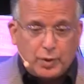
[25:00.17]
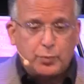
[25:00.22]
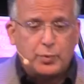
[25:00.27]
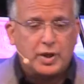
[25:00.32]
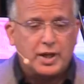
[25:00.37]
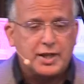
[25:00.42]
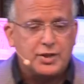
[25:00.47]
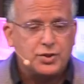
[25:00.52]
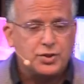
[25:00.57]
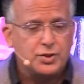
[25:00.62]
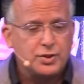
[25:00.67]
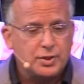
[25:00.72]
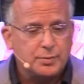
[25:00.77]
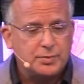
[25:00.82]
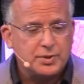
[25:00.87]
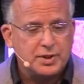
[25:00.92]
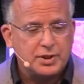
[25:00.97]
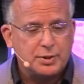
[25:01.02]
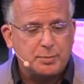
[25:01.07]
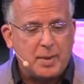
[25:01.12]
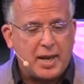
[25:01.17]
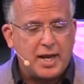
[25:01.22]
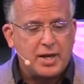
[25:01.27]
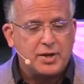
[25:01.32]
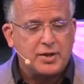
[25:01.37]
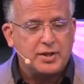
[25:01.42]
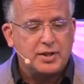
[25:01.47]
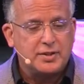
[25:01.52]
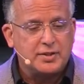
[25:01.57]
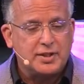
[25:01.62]
in relationship to this
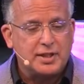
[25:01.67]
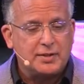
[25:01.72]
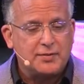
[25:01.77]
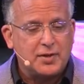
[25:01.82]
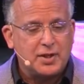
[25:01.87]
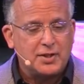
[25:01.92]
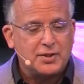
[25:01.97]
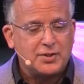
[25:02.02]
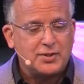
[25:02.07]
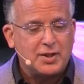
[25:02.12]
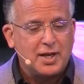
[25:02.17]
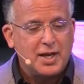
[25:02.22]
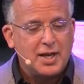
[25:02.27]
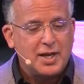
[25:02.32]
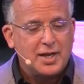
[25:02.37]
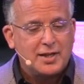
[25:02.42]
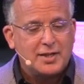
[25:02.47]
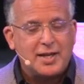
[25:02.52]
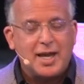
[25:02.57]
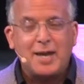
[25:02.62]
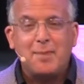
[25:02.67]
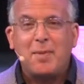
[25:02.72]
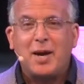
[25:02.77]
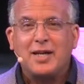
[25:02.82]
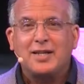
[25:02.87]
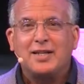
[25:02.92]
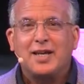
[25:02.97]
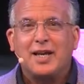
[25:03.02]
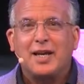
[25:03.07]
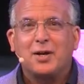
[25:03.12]
pattern is give us day by
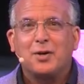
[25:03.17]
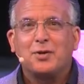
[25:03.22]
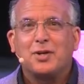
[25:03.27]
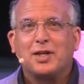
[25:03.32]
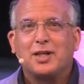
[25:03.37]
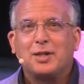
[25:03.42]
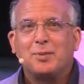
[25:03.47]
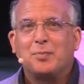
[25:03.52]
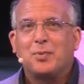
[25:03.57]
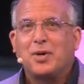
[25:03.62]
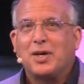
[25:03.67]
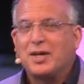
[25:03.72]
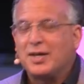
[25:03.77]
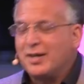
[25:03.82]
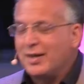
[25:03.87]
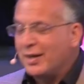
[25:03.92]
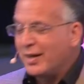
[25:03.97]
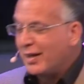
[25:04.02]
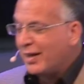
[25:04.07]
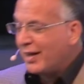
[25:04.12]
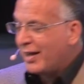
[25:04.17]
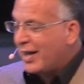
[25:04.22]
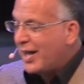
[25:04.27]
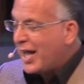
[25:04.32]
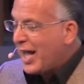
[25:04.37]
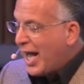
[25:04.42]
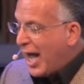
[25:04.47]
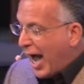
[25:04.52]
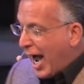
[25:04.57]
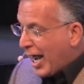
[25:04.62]
day our daily bread.
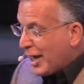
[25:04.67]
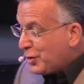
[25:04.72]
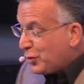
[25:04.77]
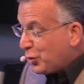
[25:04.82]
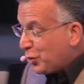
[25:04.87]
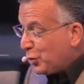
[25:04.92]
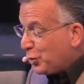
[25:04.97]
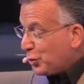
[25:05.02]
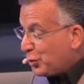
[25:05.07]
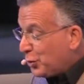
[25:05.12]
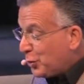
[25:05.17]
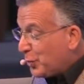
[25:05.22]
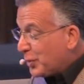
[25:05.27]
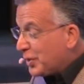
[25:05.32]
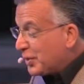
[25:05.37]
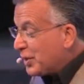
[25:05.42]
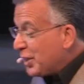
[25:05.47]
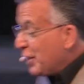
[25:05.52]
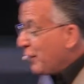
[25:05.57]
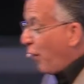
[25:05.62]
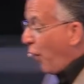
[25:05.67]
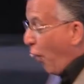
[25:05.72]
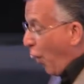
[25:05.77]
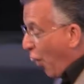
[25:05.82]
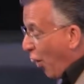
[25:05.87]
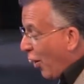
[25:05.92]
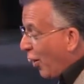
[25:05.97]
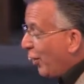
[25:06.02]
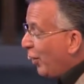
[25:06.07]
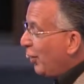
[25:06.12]
I choose to receive
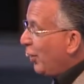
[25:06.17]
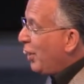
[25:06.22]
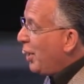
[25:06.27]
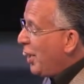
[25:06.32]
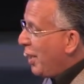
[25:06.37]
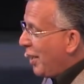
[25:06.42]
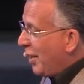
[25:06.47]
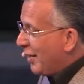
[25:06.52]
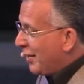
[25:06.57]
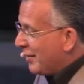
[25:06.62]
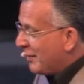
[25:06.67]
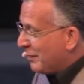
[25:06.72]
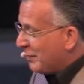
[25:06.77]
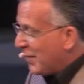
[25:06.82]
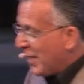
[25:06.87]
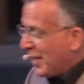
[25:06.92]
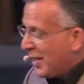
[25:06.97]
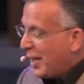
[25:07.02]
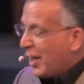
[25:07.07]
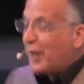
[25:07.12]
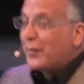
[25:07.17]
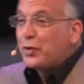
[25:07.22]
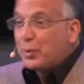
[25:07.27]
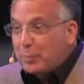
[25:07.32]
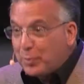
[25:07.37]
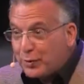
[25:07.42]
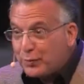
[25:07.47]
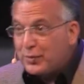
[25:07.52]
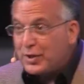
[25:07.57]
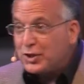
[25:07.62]
all of the
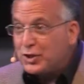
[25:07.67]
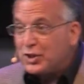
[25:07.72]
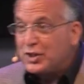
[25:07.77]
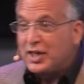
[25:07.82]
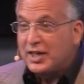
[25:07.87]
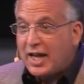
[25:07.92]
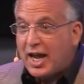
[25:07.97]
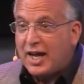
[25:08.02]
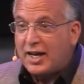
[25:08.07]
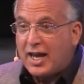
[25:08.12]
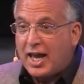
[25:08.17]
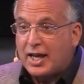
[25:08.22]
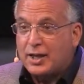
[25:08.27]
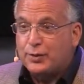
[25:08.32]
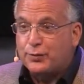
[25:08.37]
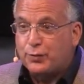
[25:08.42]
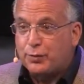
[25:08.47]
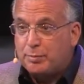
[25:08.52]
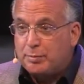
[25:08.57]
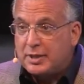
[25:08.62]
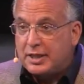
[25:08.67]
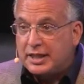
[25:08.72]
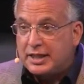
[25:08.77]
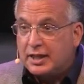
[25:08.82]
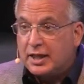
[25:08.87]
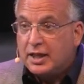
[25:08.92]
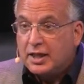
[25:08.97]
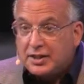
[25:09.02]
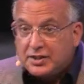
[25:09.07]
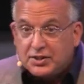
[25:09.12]
provision that God has for me
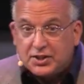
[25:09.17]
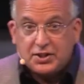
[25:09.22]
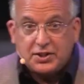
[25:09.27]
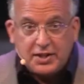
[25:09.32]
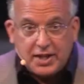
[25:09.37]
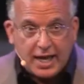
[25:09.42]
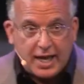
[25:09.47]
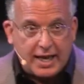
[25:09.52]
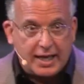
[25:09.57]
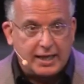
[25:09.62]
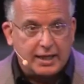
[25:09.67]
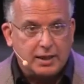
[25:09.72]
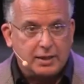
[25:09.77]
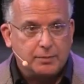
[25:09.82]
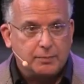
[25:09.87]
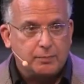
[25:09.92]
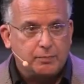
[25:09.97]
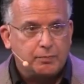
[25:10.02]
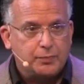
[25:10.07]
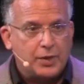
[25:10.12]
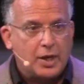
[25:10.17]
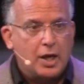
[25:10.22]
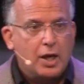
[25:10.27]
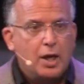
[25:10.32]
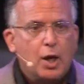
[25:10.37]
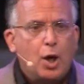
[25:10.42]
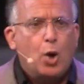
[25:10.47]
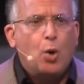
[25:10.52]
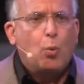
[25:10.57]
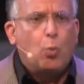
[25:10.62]
today.
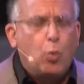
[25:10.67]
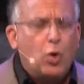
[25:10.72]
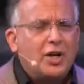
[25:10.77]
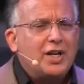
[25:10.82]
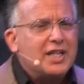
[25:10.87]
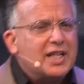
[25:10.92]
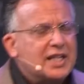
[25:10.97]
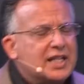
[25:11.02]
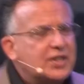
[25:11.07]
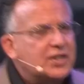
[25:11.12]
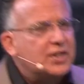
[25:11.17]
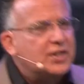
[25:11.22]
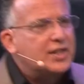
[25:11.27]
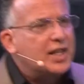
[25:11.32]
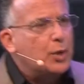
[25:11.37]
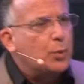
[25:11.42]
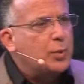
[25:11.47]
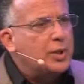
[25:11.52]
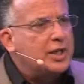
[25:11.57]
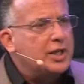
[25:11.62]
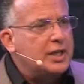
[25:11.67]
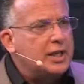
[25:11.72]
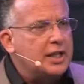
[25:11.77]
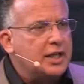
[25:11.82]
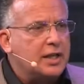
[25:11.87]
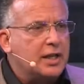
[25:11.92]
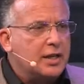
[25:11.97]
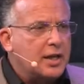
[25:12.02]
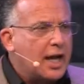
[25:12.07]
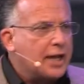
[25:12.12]
What is it that we
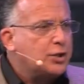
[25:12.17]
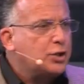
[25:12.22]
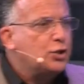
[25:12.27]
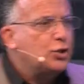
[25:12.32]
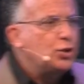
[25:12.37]
need? Not to